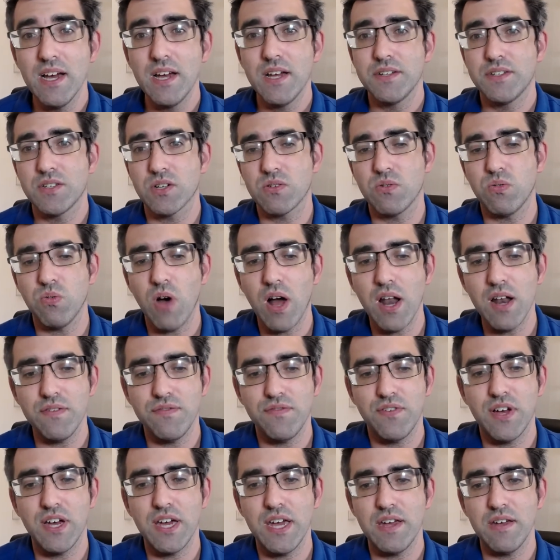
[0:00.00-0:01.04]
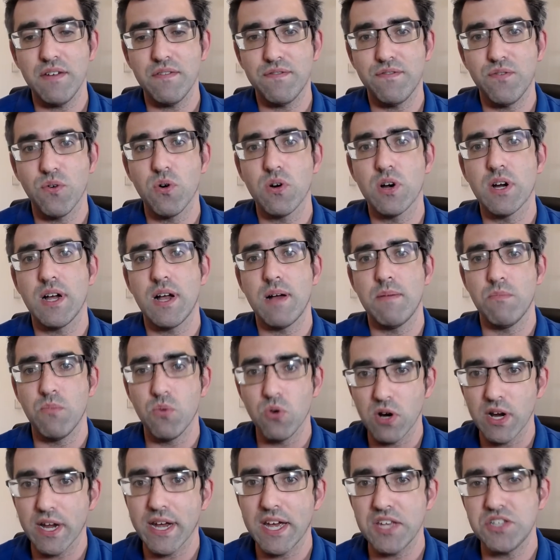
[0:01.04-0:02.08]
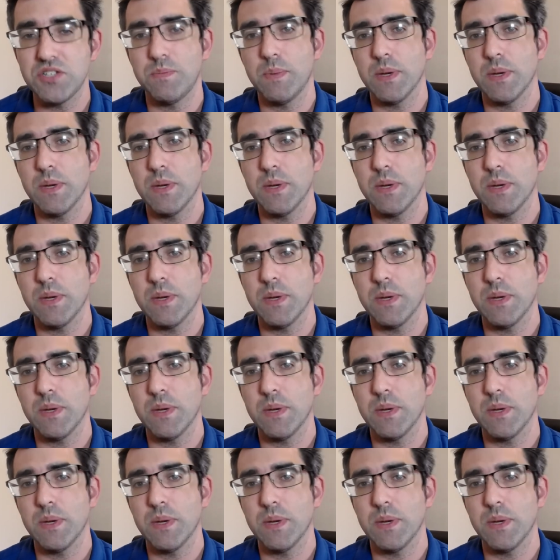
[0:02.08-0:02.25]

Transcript: to qualify for a mortgage,